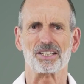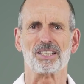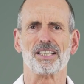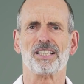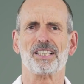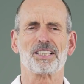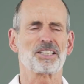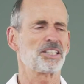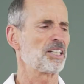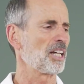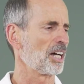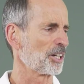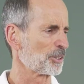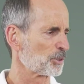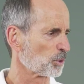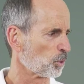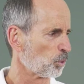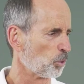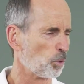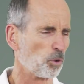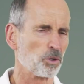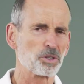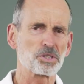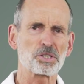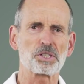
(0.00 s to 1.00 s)

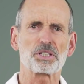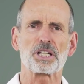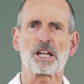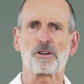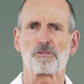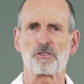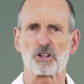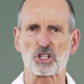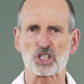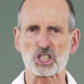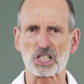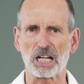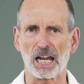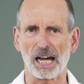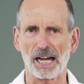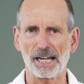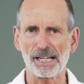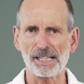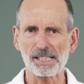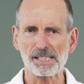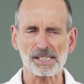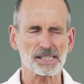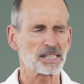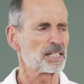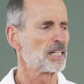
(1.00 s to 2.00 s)
Arthrosis, this
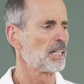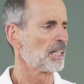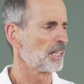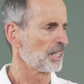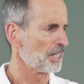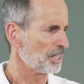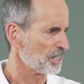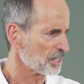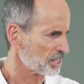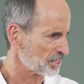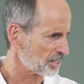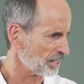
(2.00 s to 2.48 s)
wear and tear,